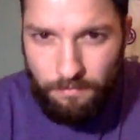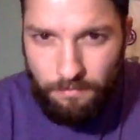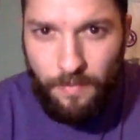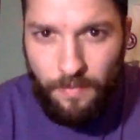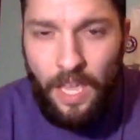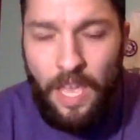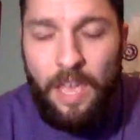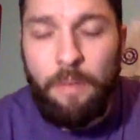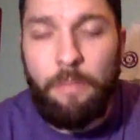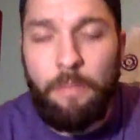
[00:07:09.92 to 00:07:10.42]

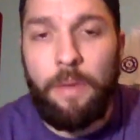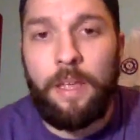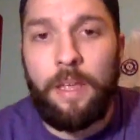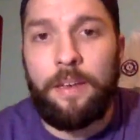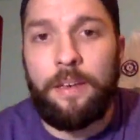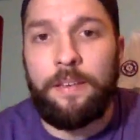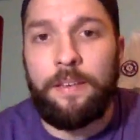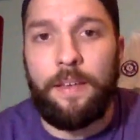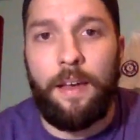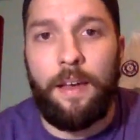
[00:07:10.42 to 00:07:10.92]
him
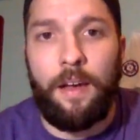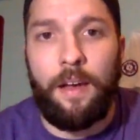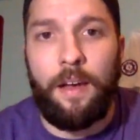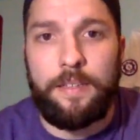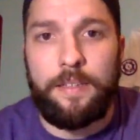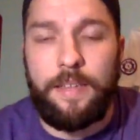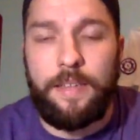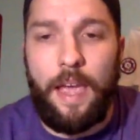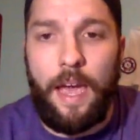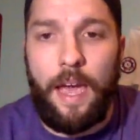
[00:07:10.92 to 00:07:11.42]
and
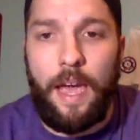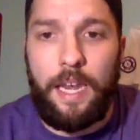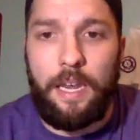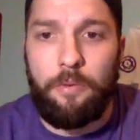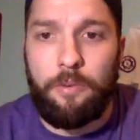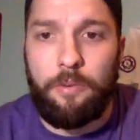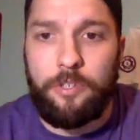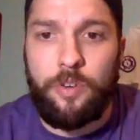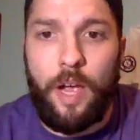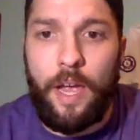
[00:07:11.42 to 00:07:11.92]
his caddy
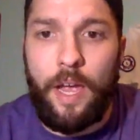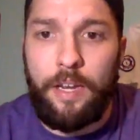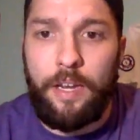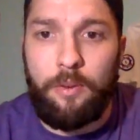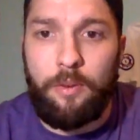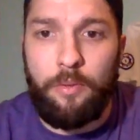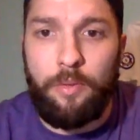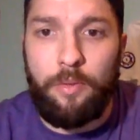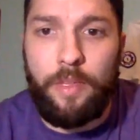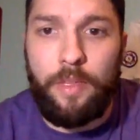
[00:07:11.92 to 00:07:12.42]
were trying
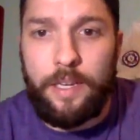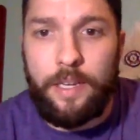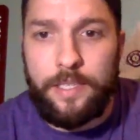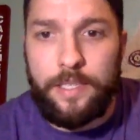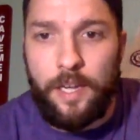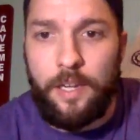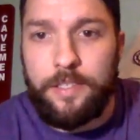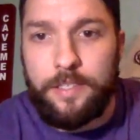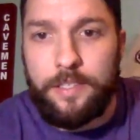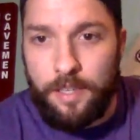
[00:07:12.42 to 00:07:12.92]
new things
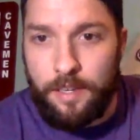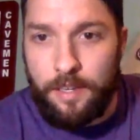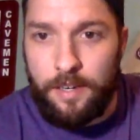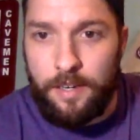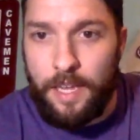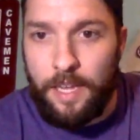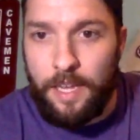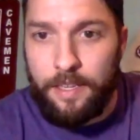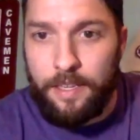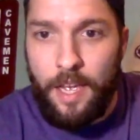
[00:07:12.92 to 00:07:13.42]
on
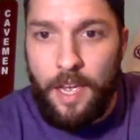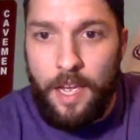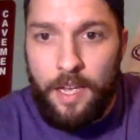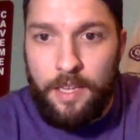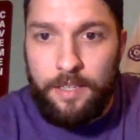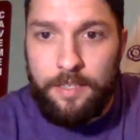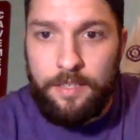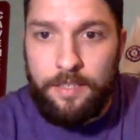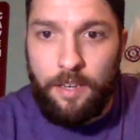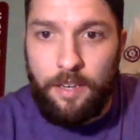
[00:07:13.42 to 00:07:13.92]
Sunday.
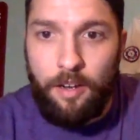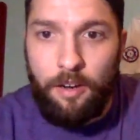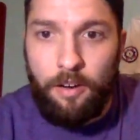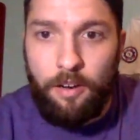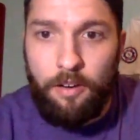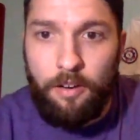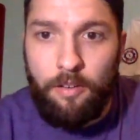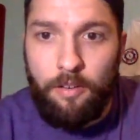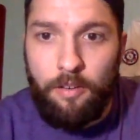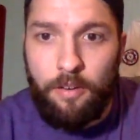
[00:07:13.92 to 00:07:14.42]

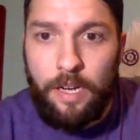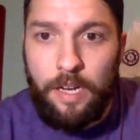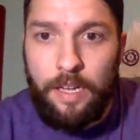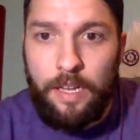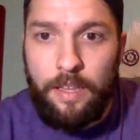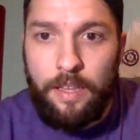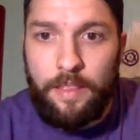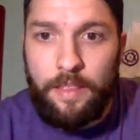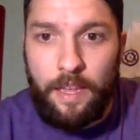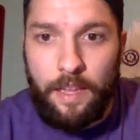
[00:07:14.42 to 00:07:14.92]
So
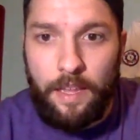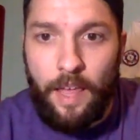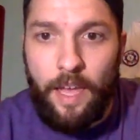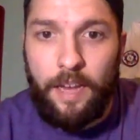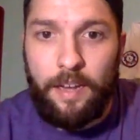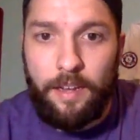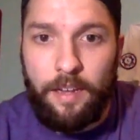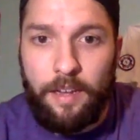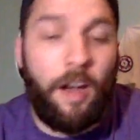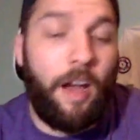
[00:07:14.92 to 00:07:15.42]
they,
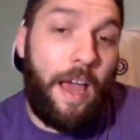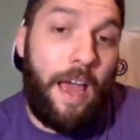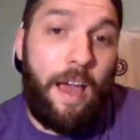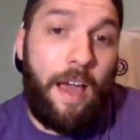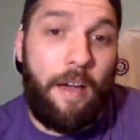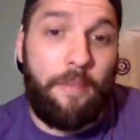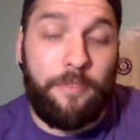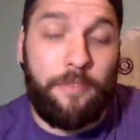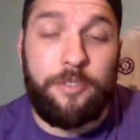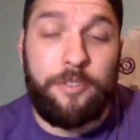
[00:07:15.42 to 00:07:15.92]
like,
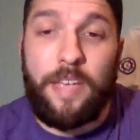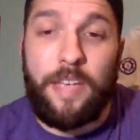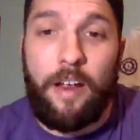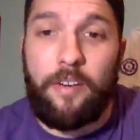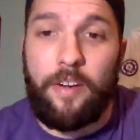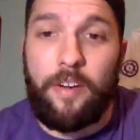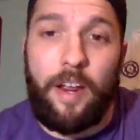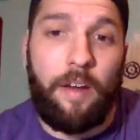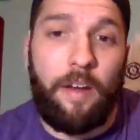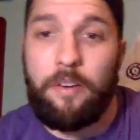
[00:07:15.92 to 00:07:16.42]
after
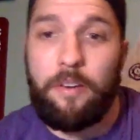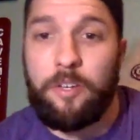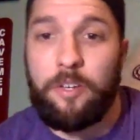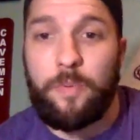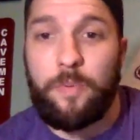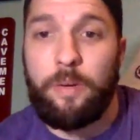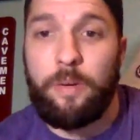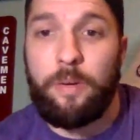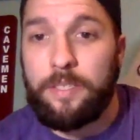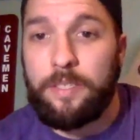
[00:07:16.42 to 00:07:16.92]
Saturday, after he's
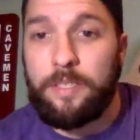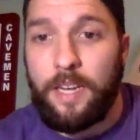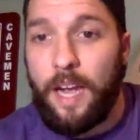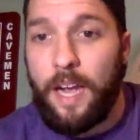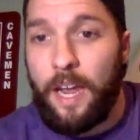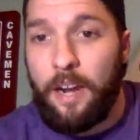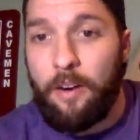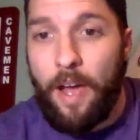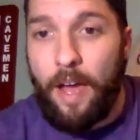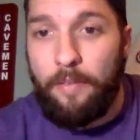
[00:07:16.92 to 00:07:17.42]
pretty much like, I
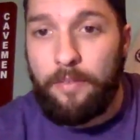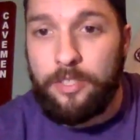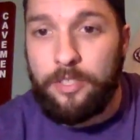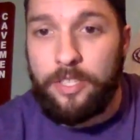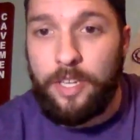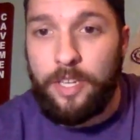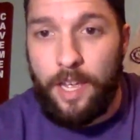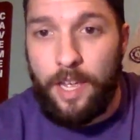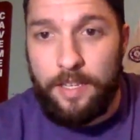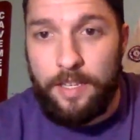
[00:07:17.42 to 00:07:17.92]
don't have a
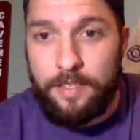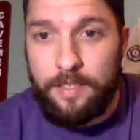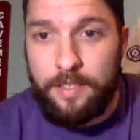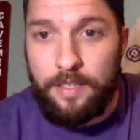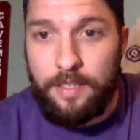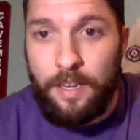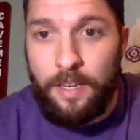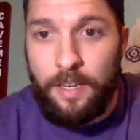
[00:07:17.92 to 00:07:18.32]
chance,